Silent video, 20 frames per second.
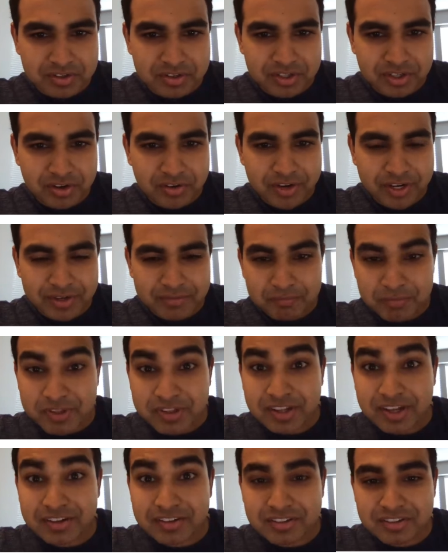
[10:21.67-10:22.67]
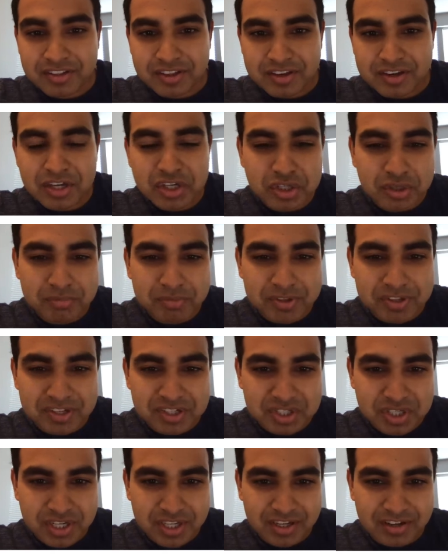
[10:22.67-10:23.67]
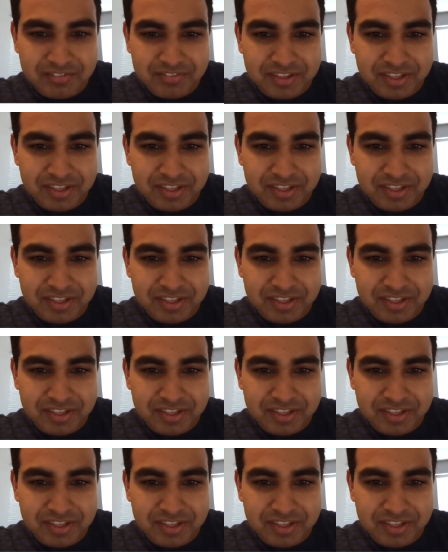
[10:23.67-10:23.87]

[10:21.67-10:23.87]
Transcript: incorrect besides the initial positioning of